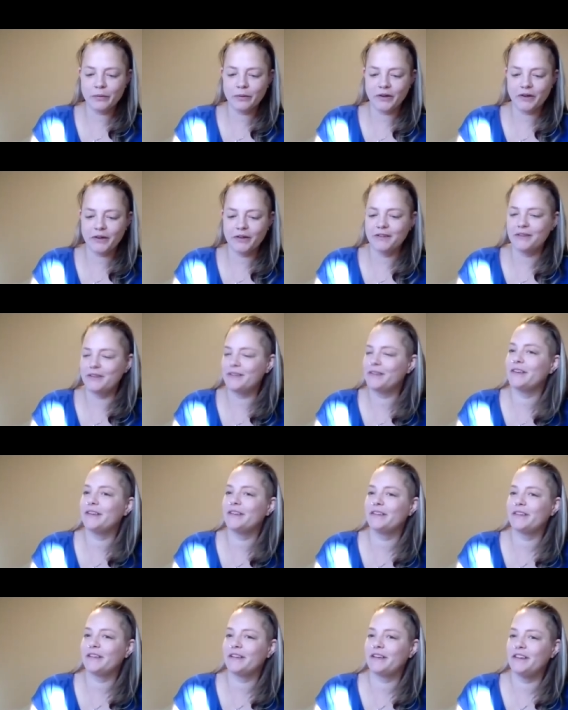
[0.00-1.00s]
words
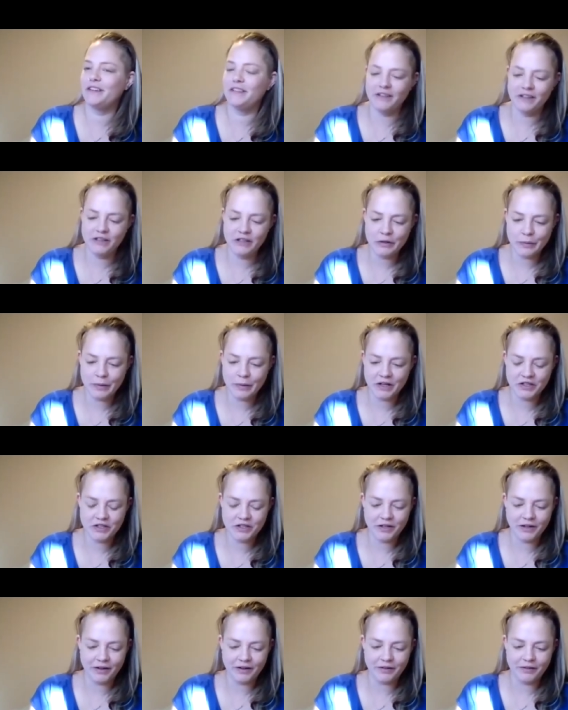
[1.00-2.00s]
is a
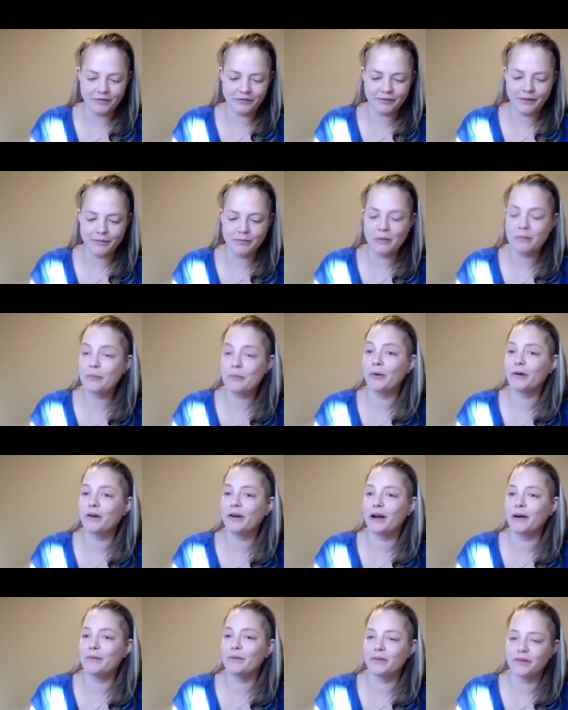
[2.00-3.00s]
continuation from the book
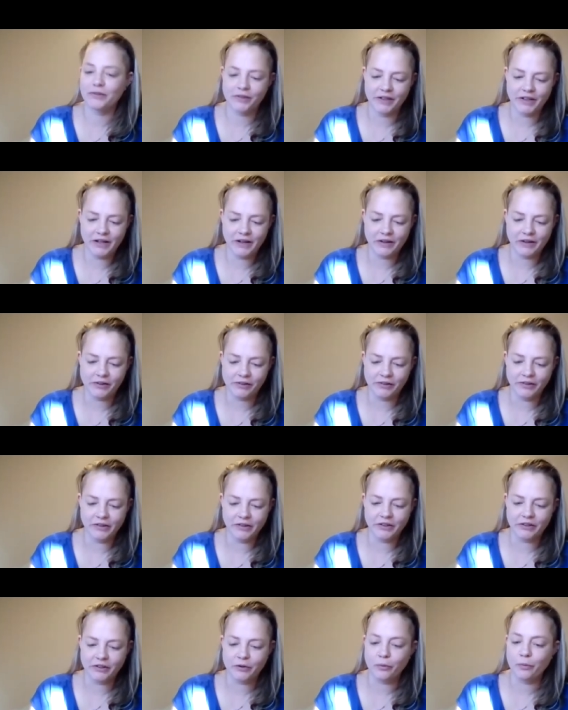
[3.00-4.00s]
I was reading
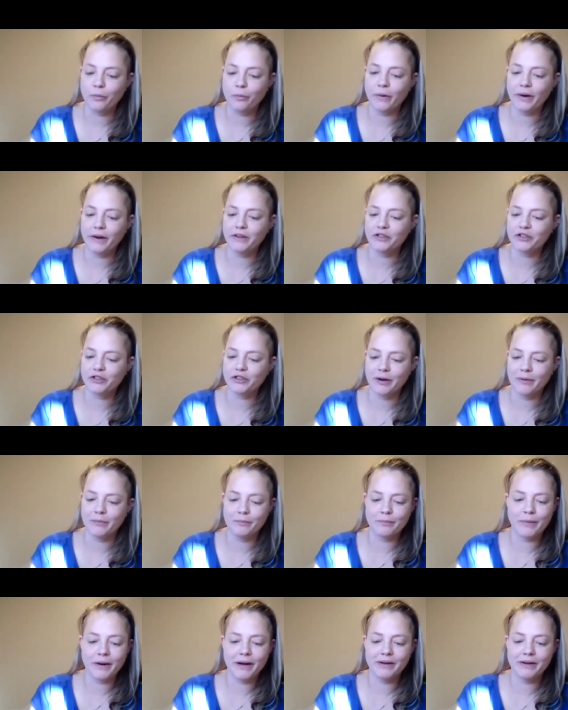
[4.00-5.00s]
earlier, One Drum
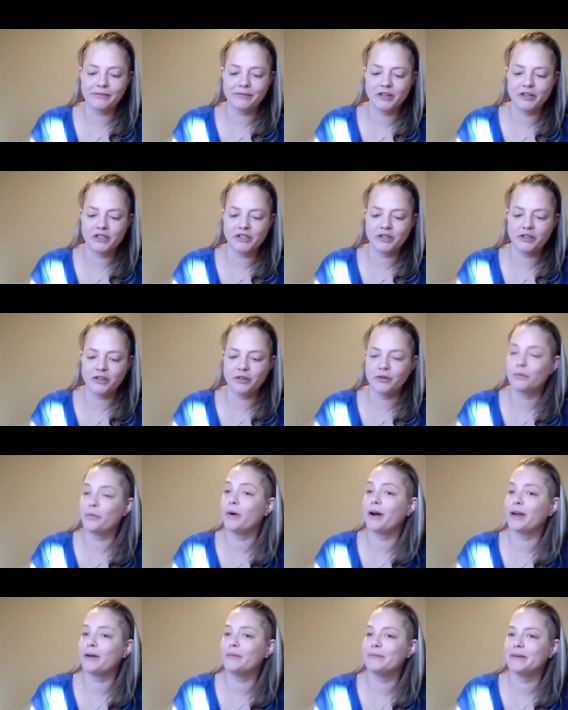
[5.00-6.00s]
by Richard
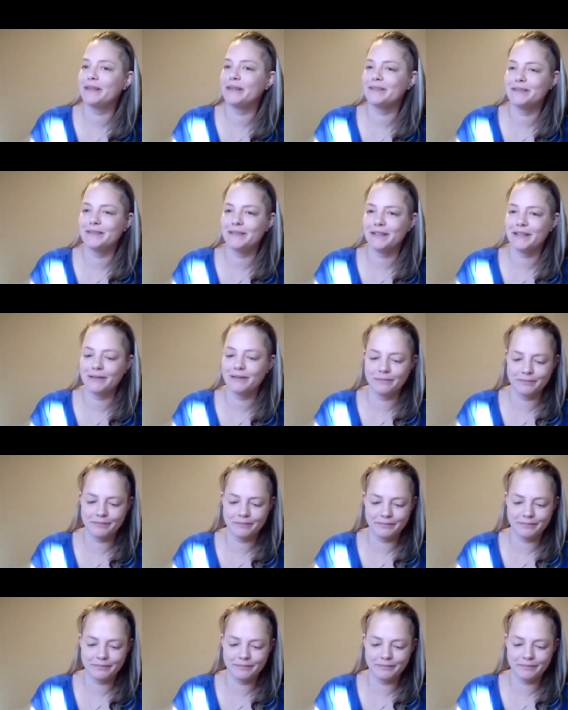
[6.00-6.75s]
Wagamese.